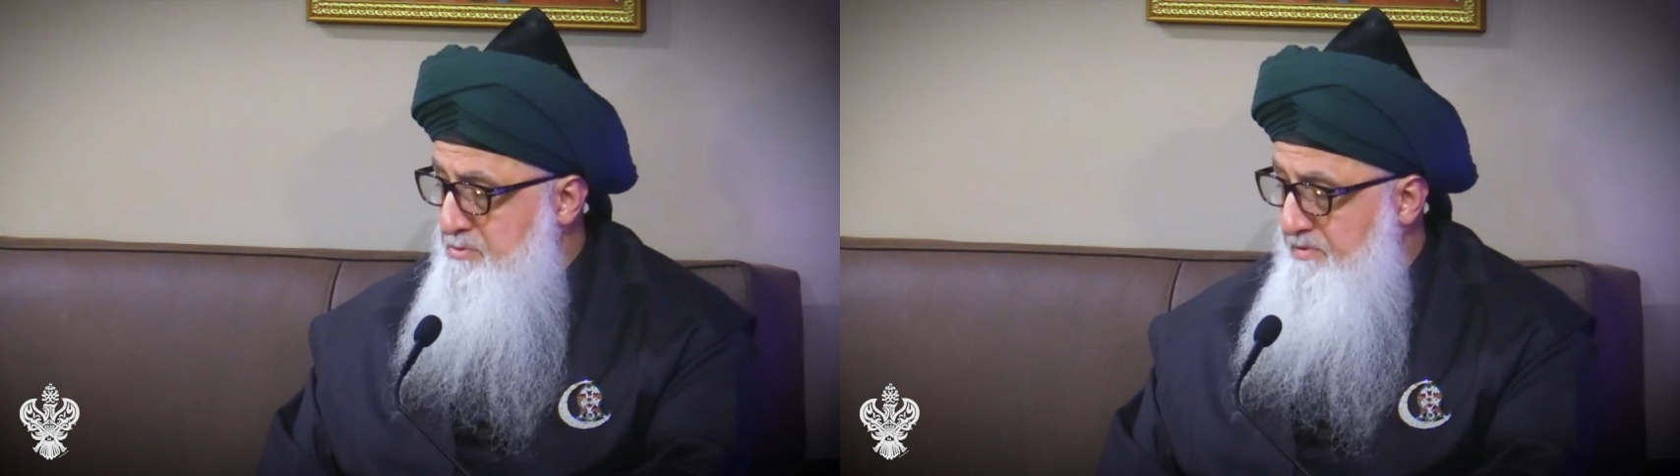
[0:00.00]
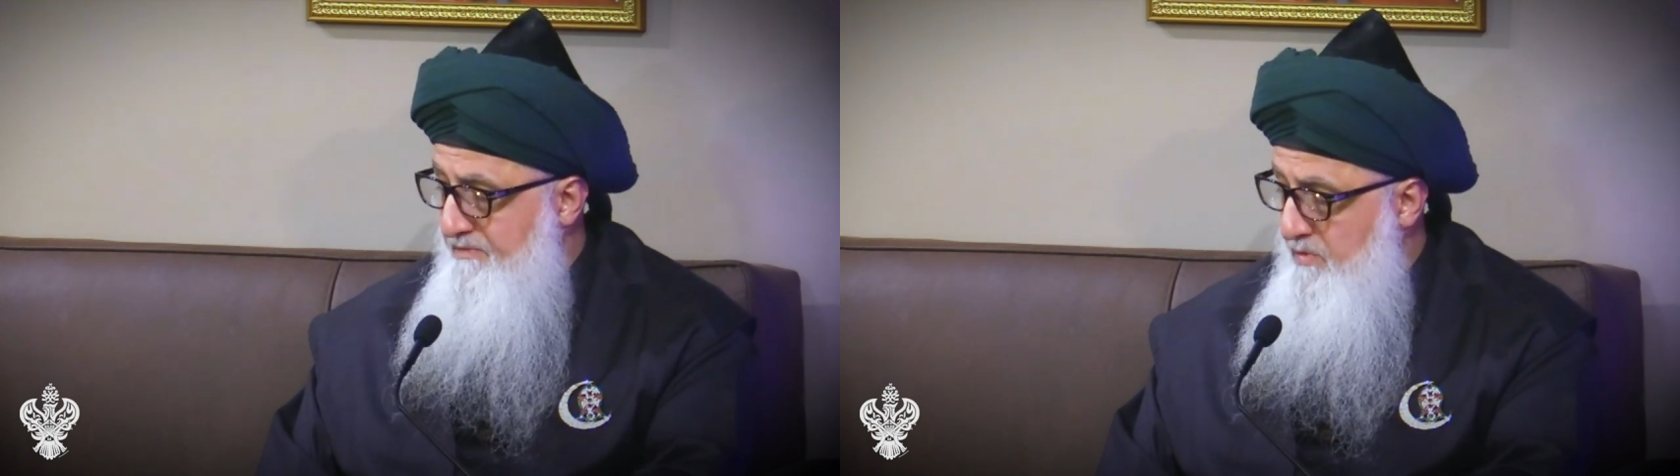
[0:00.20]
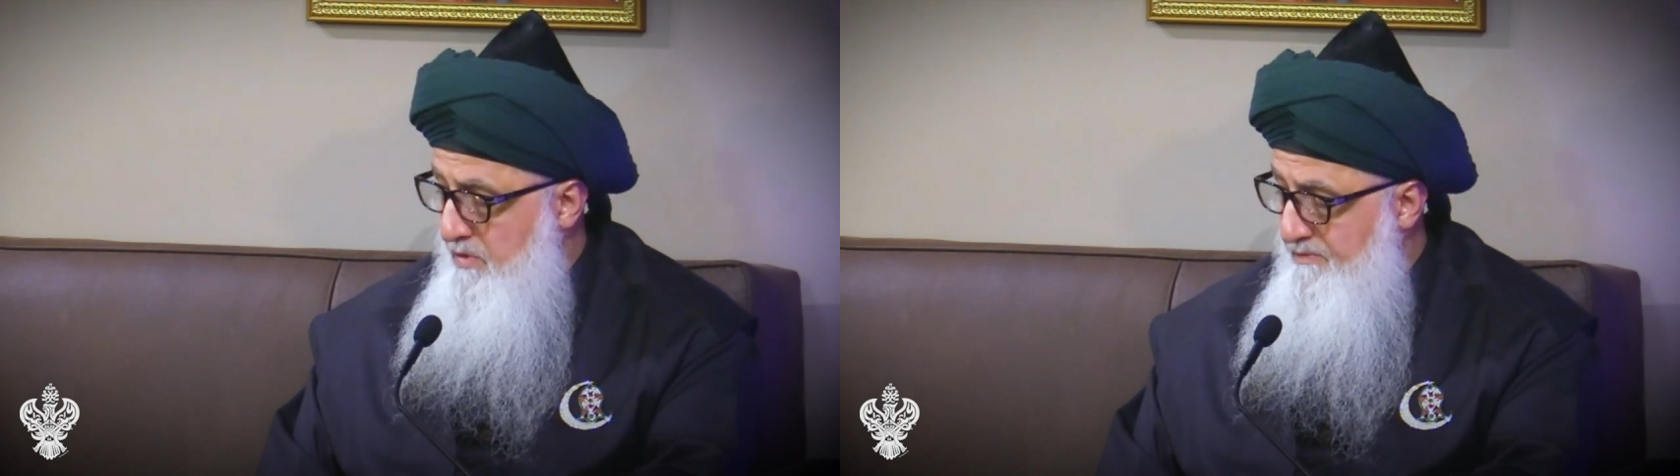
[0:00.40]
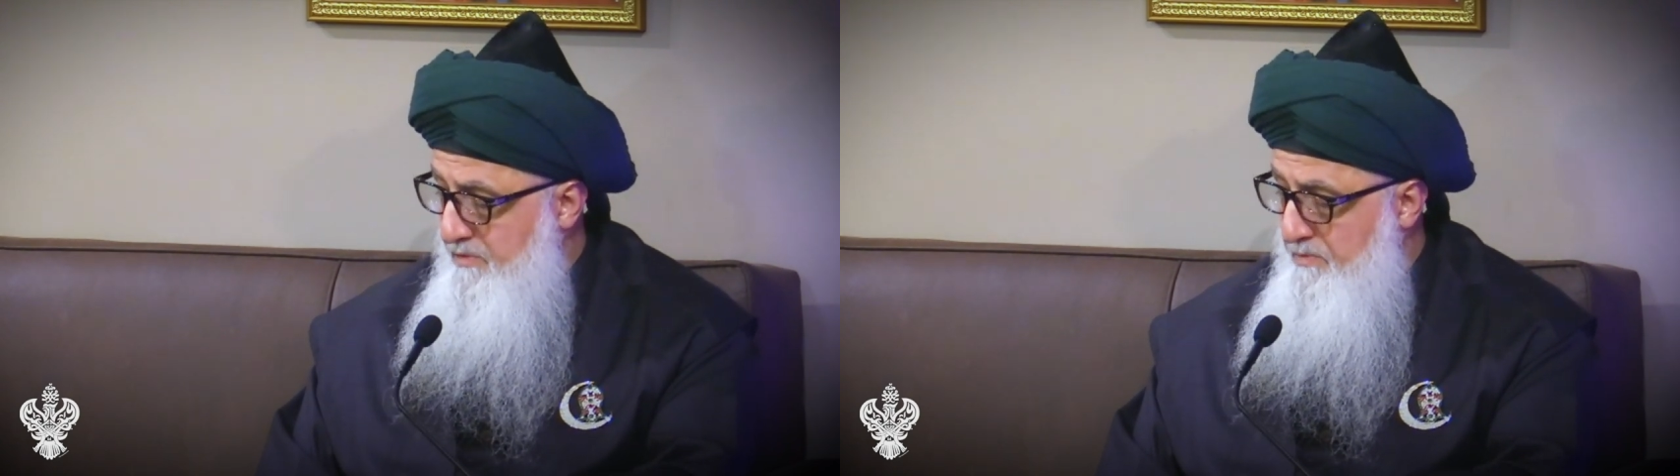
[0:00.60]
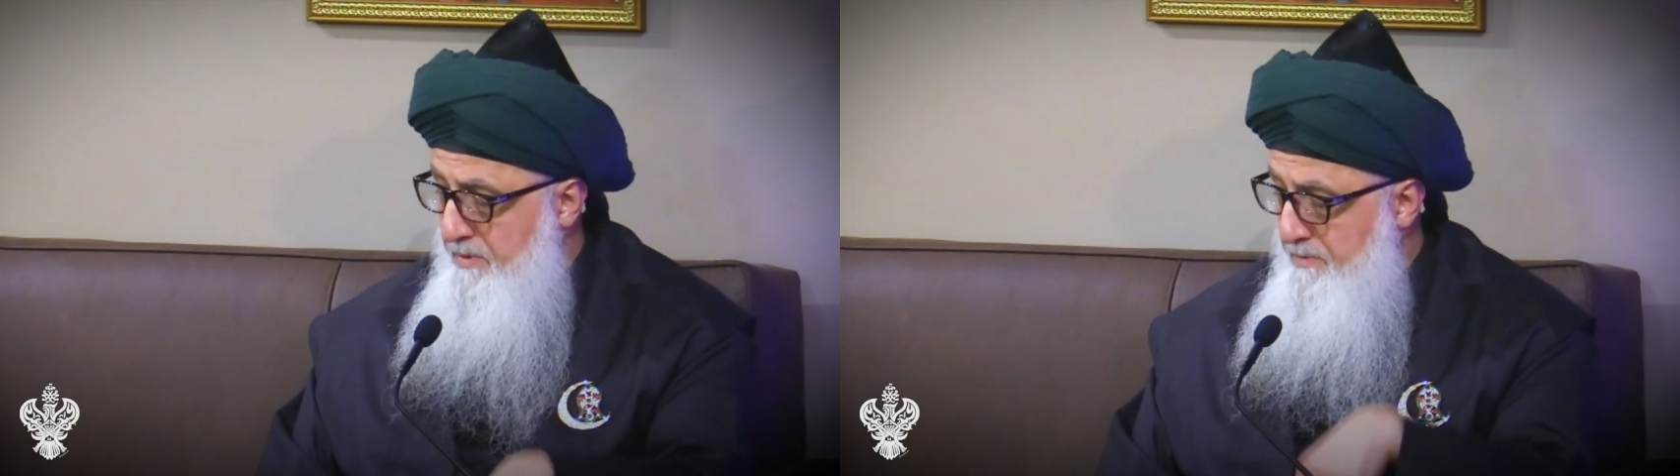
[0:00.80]
before
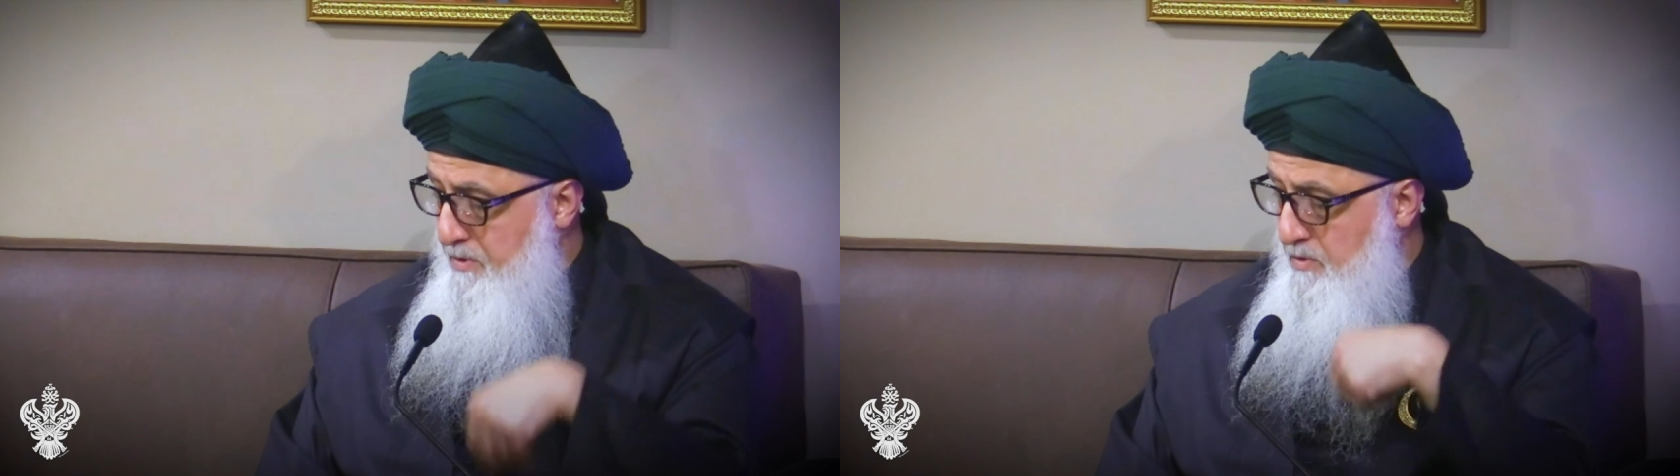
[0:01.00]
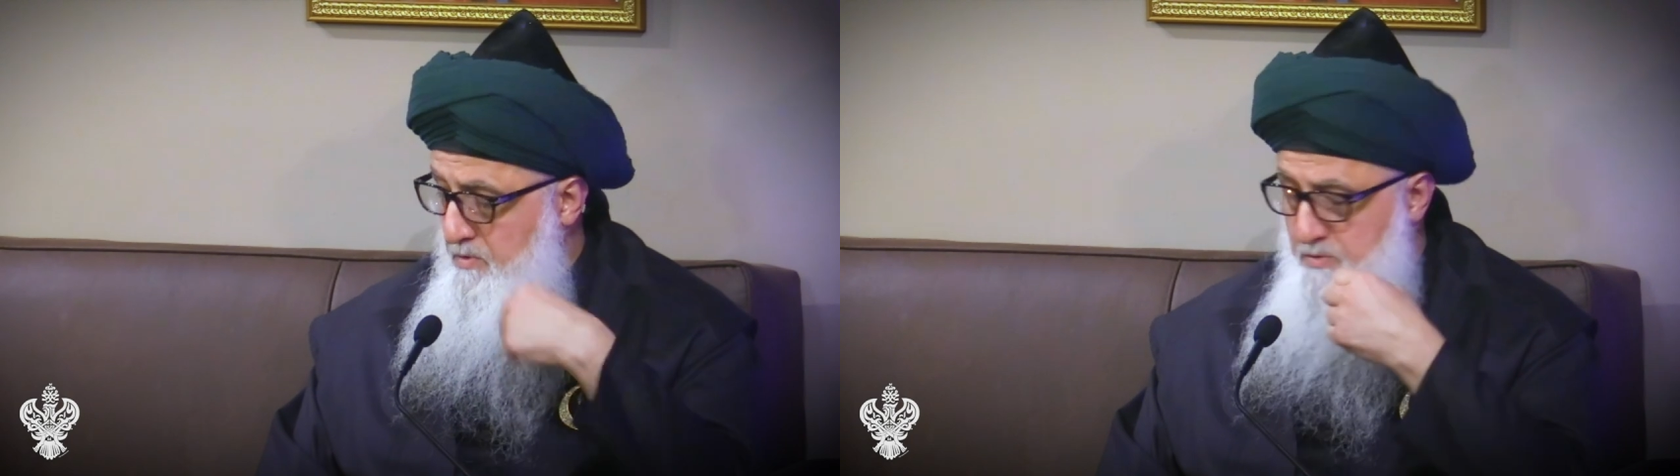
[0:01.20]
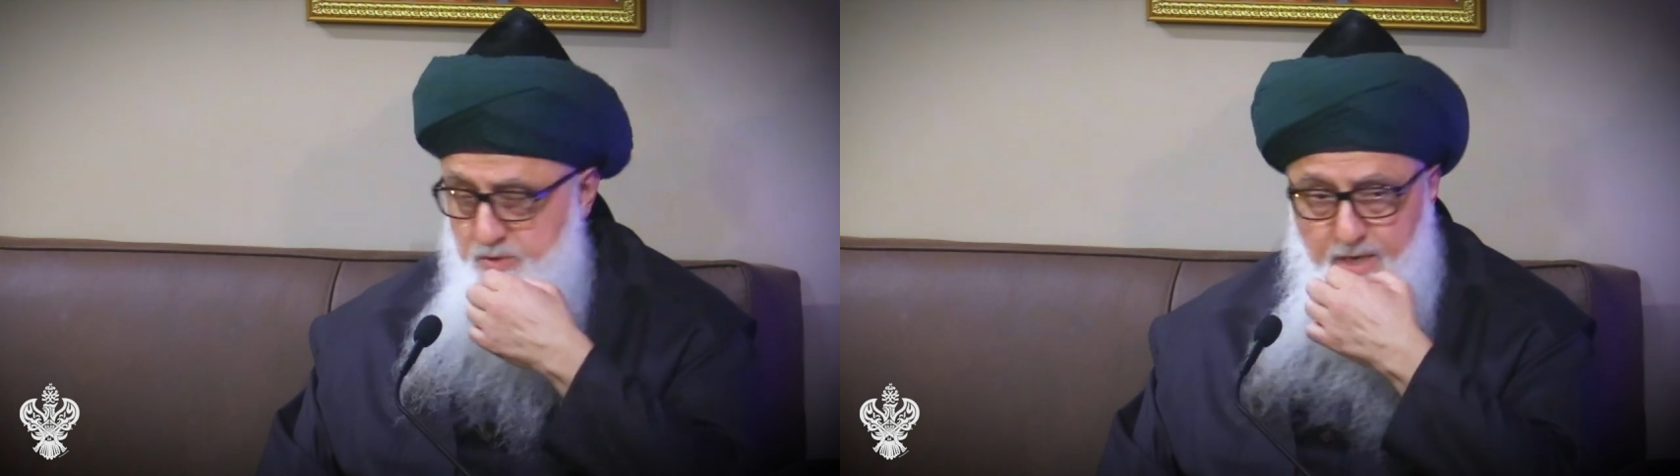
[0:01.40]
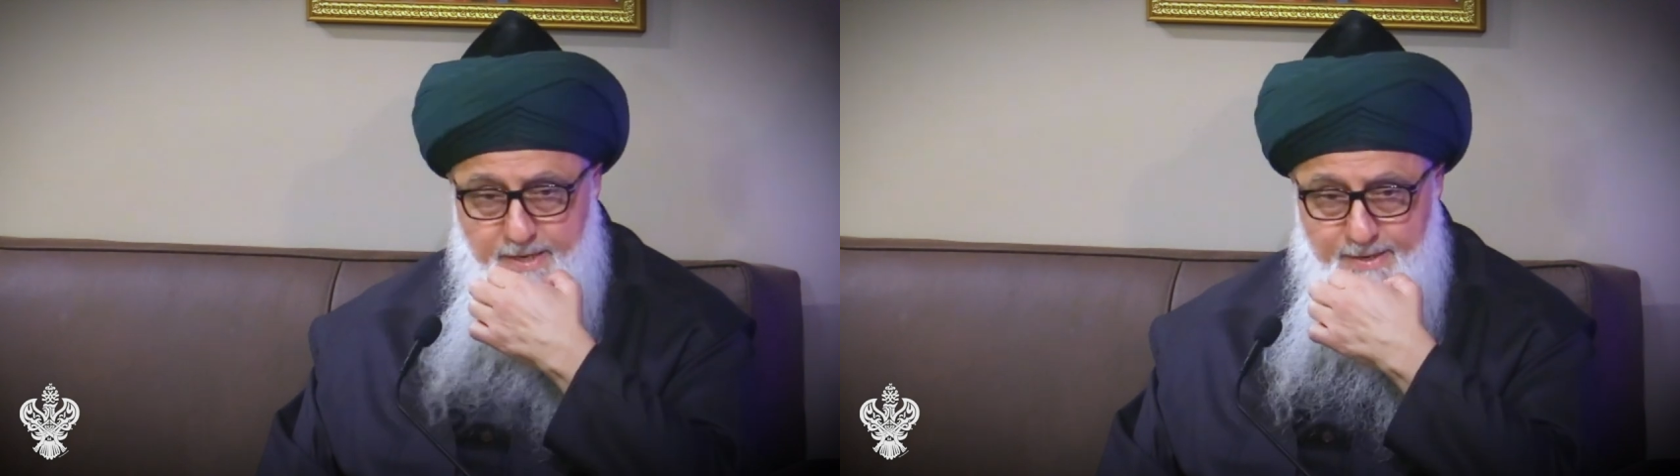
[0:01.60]
for people who try